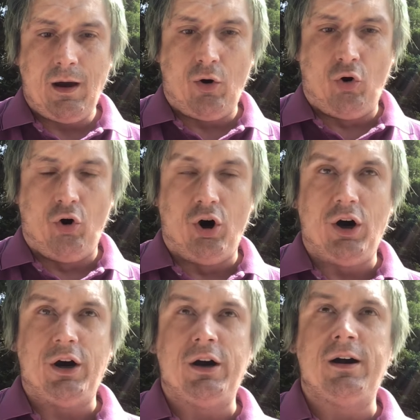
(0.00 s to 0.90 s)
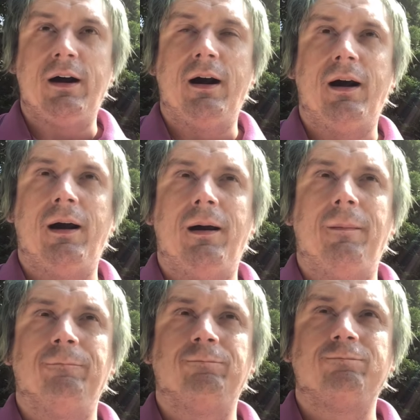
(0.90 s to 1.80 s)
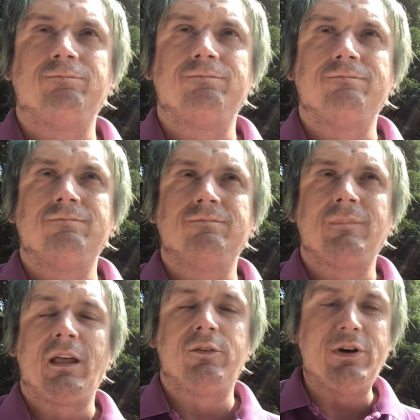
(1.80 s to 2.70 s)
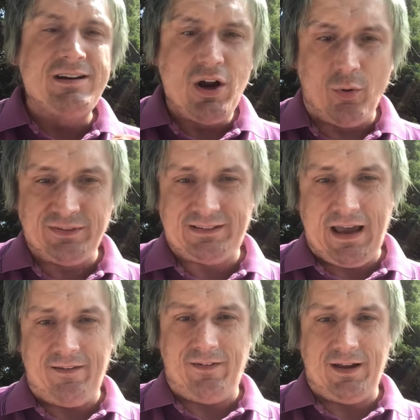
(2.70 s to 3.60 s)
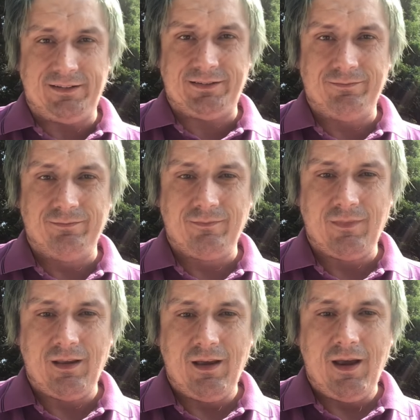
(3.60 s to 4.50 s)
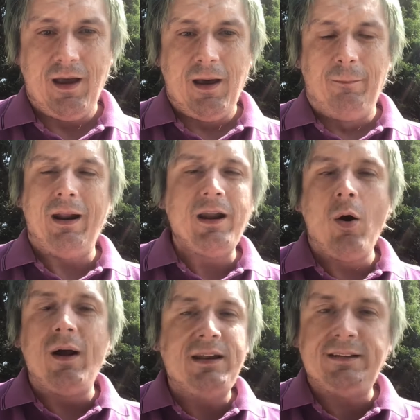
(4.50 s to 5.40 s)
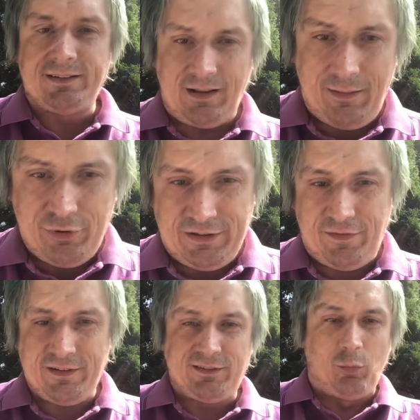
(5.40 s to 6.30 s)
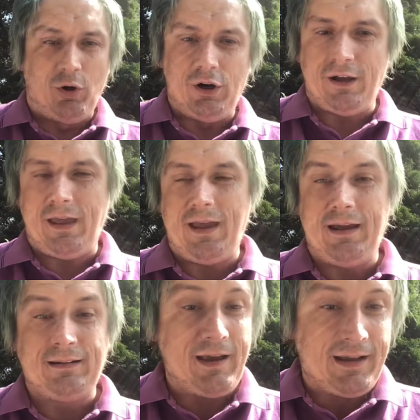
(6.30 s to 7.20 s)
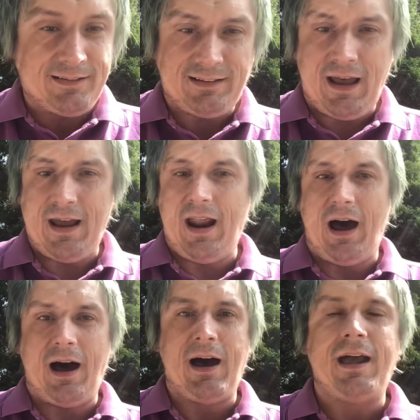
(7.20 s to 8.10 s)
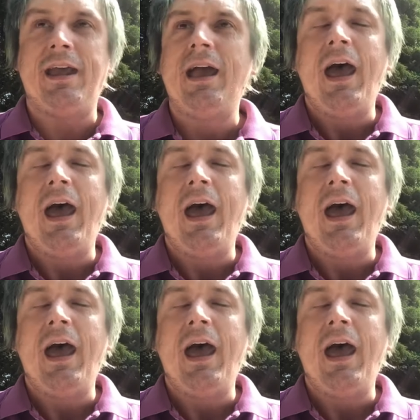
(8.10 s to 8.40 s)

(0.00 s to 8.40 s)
or the Red Nose Day events. But I know I need celebrities for this to work, and like I said, I'm